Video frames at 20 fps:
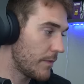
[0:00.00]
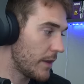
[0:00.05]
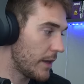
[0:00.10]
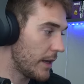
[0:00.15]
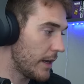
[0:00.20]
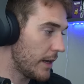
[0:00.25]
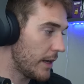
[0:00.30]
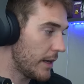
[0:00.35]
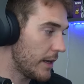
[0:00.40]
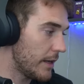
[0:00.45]

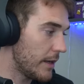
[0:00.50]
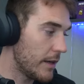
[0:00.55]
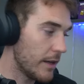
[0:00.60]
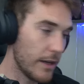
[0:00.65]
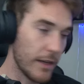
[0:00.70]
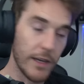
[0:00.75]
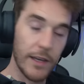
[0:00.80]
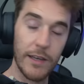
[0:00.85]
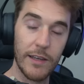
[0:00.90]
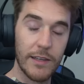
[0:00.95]
and
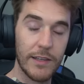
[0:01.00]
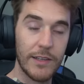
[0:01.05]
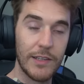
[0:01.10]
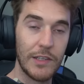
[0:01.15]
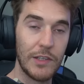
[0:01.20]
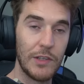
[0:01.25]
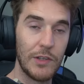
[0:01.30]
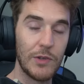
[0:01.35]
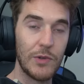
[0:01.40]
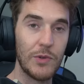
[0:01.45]
uh,
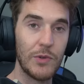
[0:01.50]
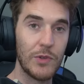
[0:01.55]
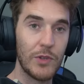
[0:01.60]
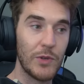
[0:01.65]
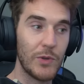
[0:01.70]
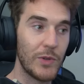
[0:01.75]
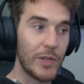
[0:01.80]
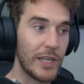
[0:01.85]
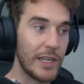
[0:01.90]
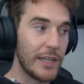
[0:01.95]
you'll
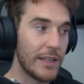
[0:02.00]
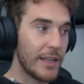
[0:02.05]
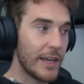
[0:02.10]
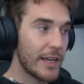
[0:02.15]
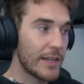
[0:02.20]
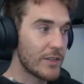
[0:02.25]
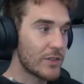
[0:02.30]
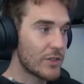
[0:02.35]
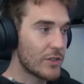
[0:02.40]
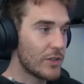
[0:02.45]
you'll hear
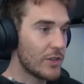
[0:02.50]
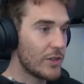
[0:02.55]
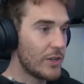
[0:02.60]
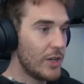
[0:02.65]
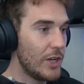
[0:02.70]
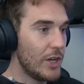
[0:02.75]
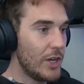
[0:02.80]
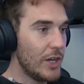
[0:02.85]
that. So